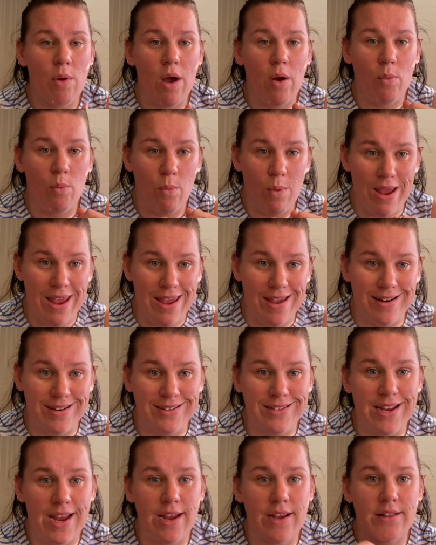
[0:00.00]
are we going
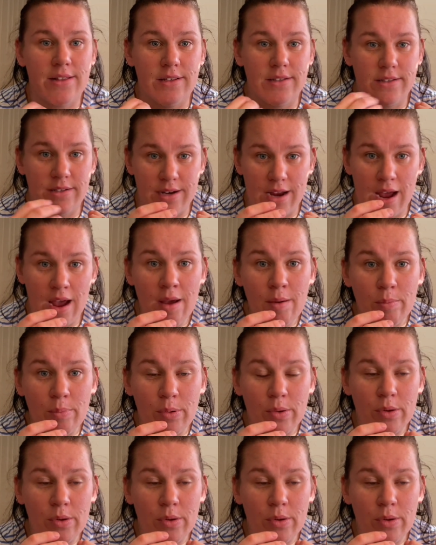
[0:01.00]
to take the step,